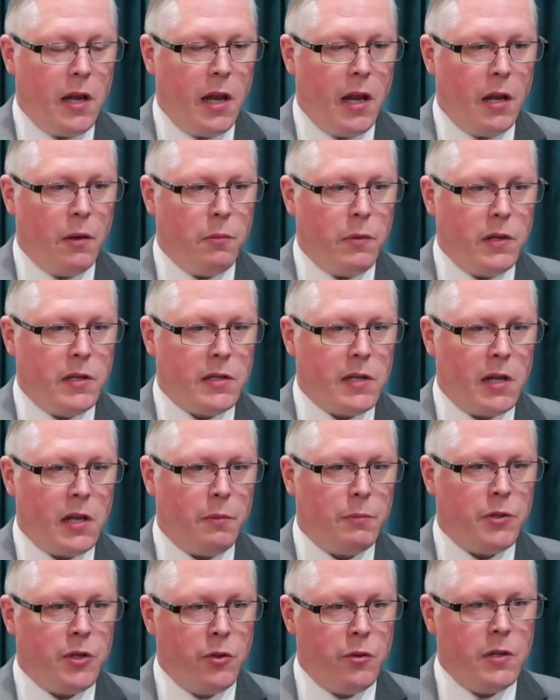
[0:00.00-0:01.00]
And we set
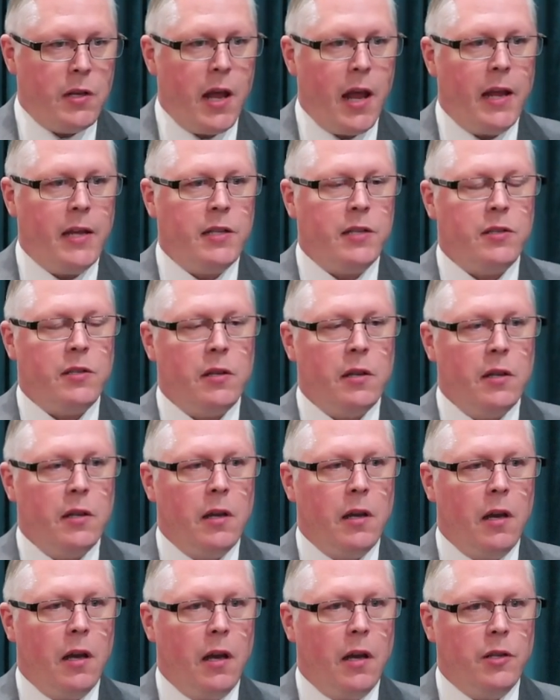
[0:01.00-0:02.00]
up two dates,
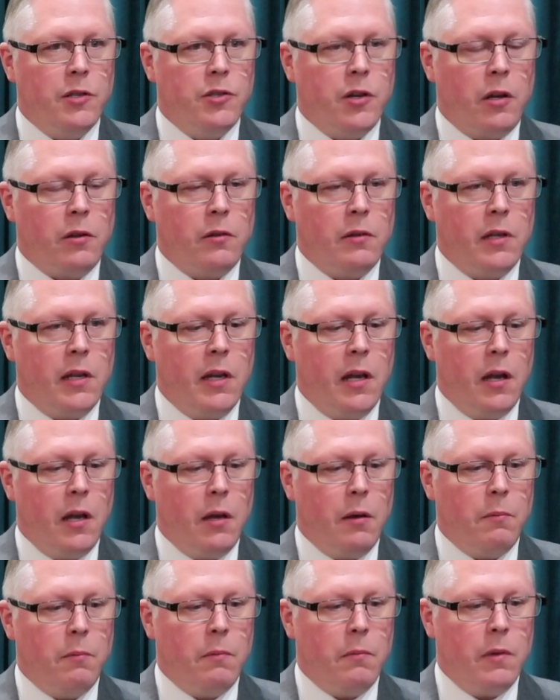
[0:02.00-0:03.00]
uh, generally
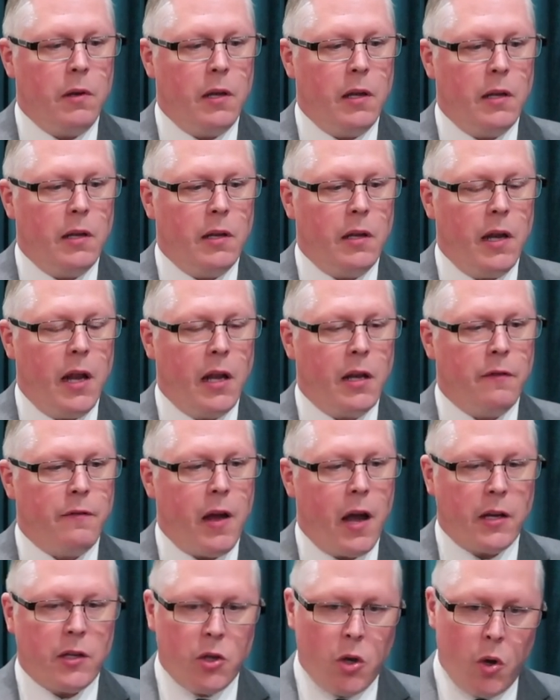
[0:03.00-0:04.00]
um, in the end of
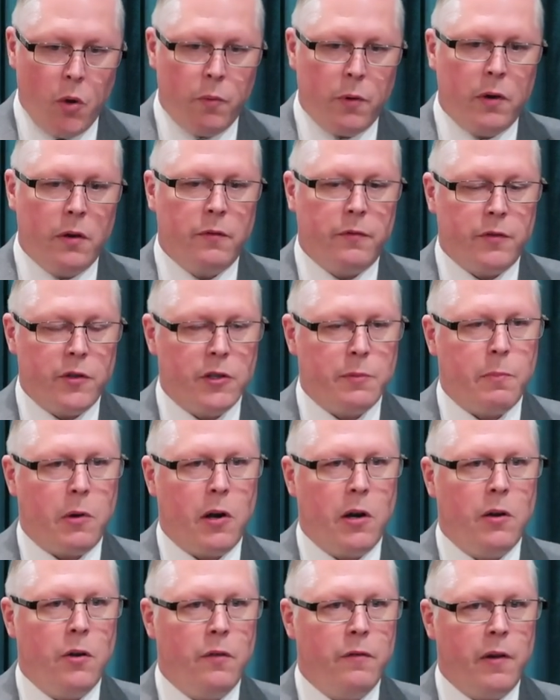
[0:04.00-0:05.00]
October and first
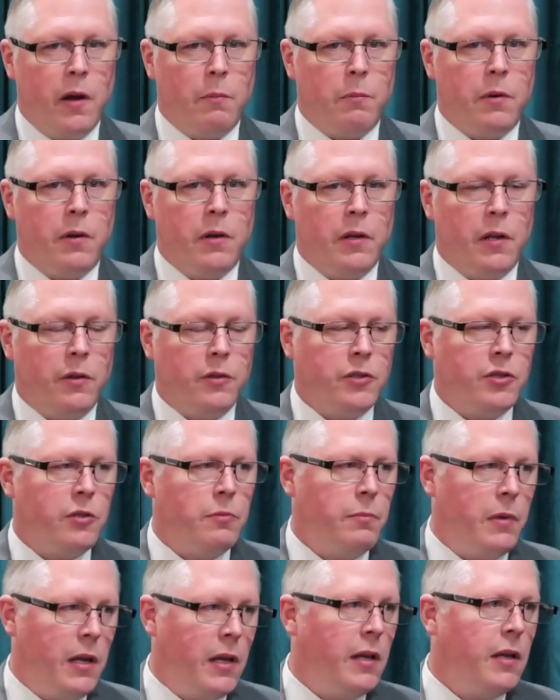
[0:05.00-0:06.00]
part of November, and those
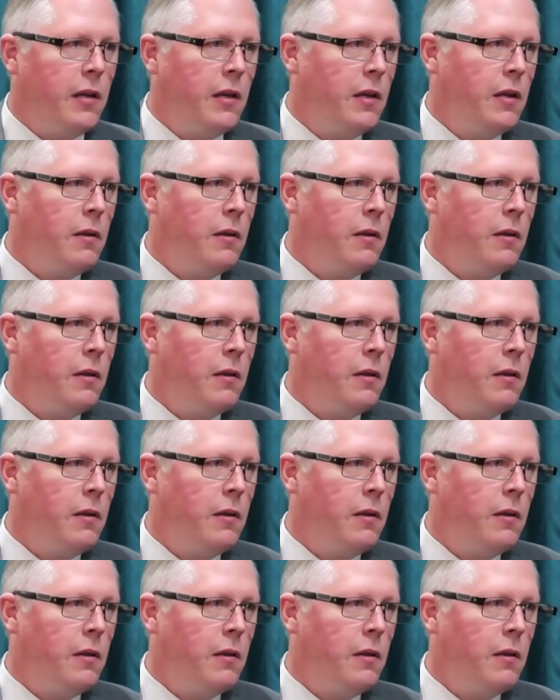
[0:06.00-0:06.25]
should be